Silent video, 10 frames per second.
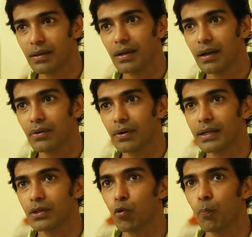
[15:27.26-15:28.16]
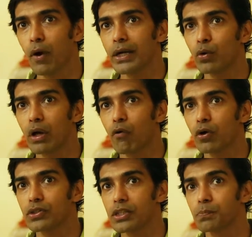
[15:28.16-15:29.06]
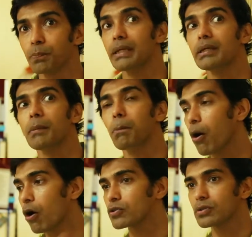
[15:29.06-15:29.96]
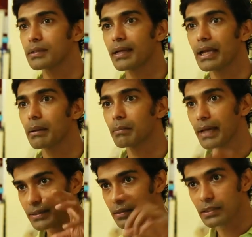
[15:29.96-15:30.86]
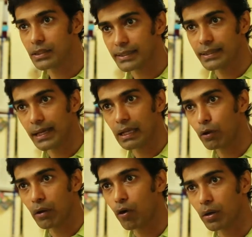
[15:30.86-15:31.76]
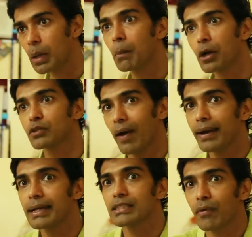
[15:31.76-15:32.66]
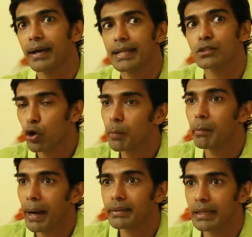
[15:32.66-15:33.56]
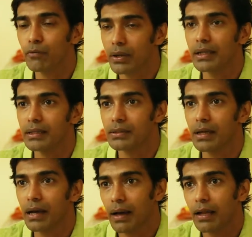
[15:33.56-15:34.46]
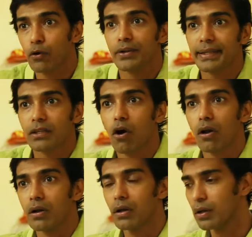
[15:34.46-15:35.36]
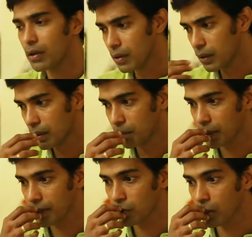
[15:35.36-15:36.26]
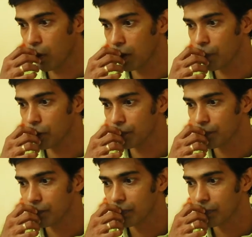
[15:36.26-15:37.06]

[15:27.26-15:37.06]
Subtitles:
At no point do I want to just be a boss and telling him this is exactly what I want. Because finally it's going to be my thing only. I'm going to take the call. But it's not all about